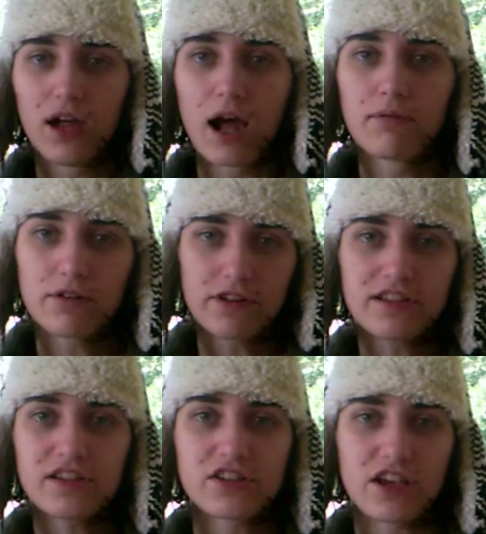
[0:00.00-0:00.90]
I really
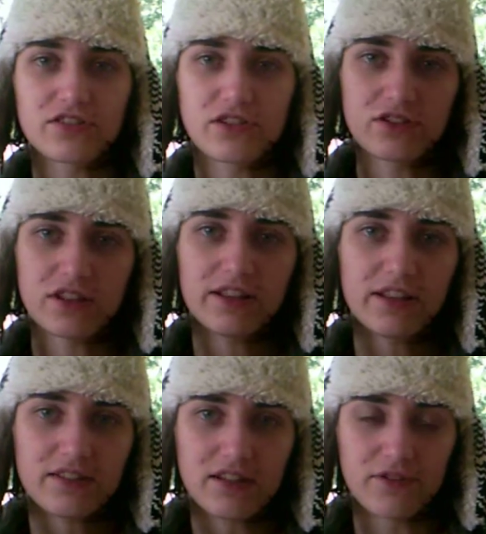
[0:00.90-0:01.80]
suggest using
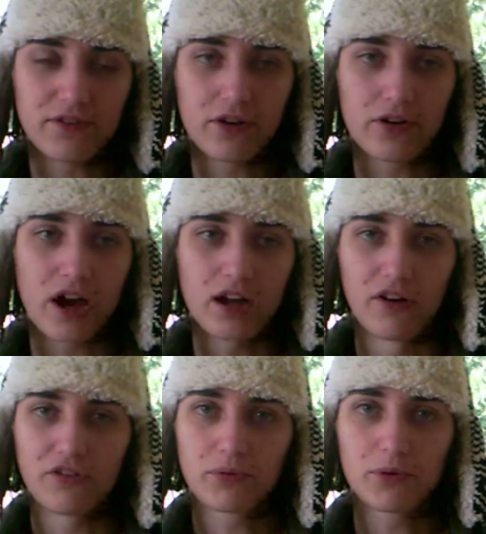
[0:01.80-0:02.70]
this if you're not
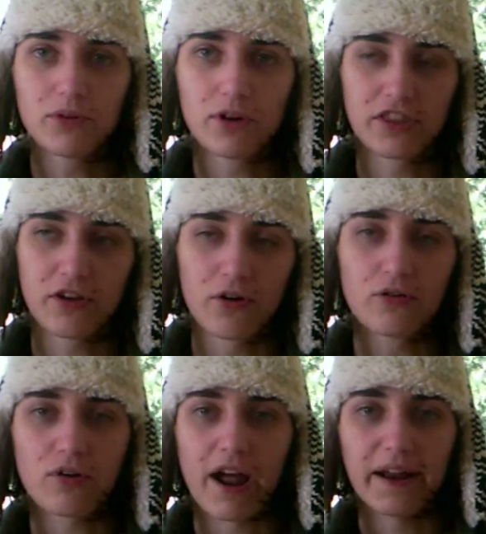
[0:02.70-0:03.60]
comfortable with your own
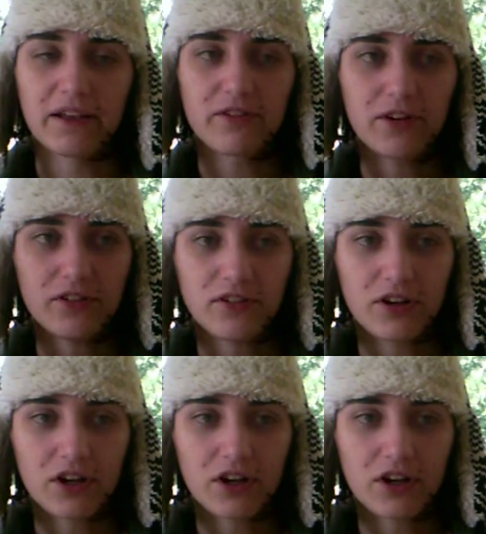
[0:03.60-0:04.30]
writing first,